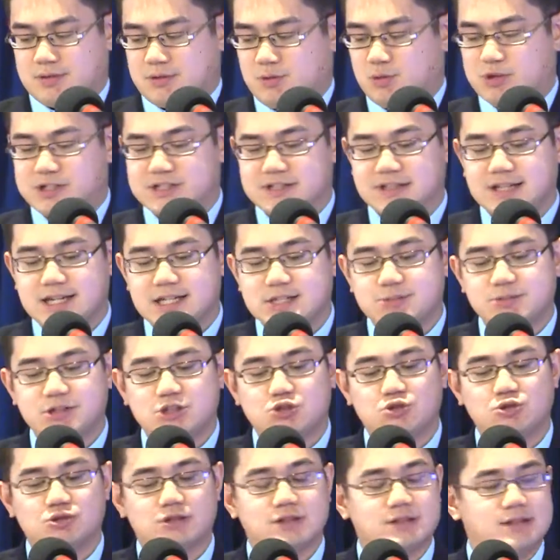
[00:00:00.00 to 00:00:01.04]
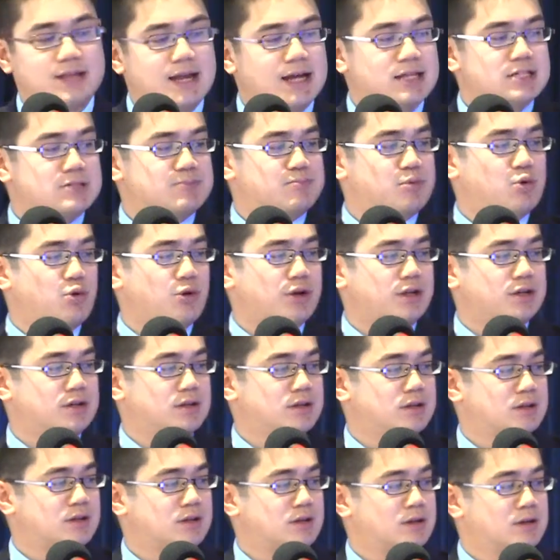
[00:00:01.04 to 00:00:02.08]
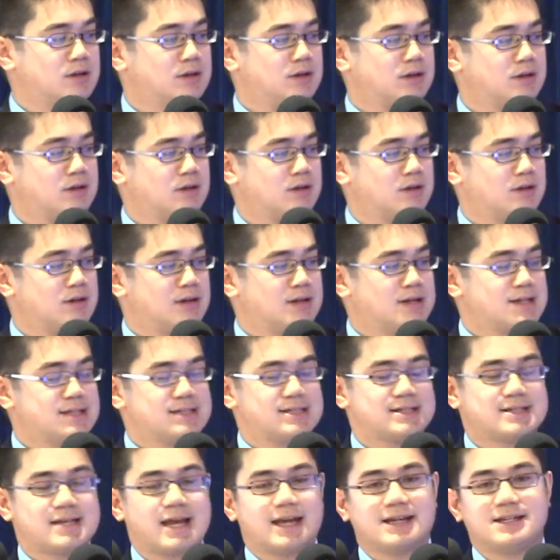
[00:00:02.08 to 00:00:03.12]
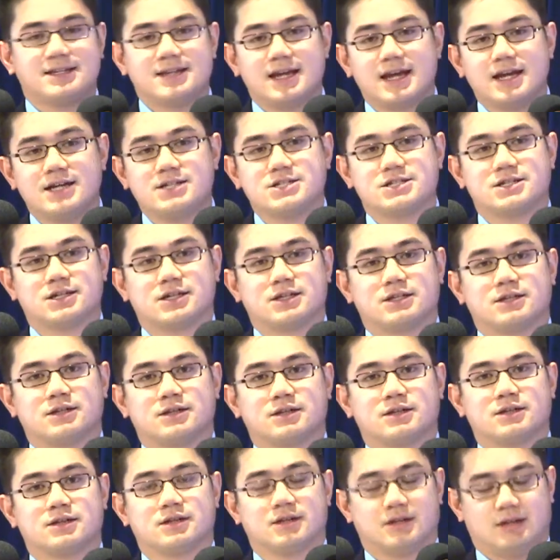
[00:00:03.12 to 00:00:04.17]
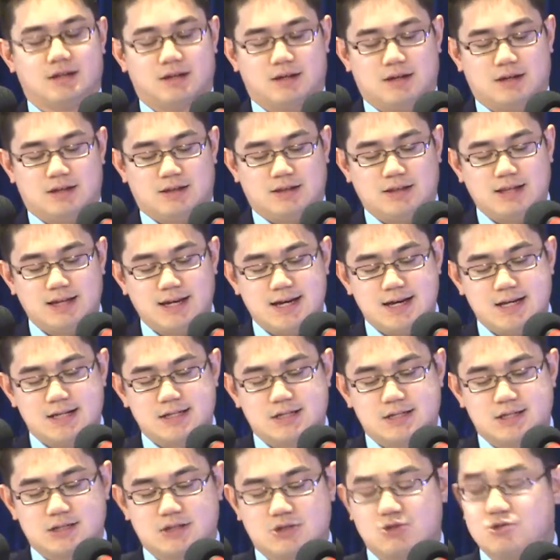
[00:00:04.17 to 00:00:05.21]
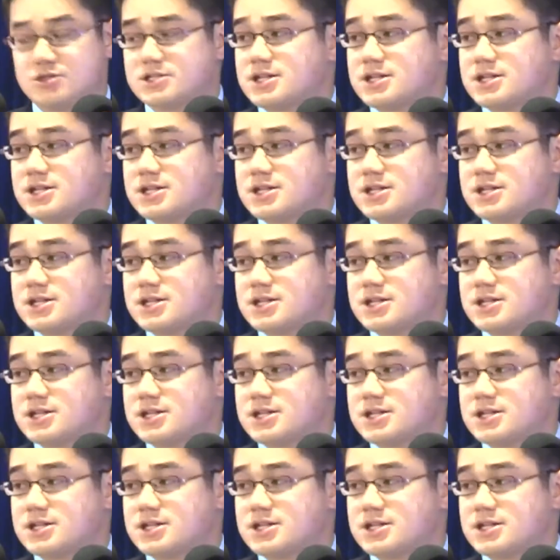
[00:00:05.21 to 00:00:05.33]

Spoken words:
Which leads me to the next point. Stagnation leads to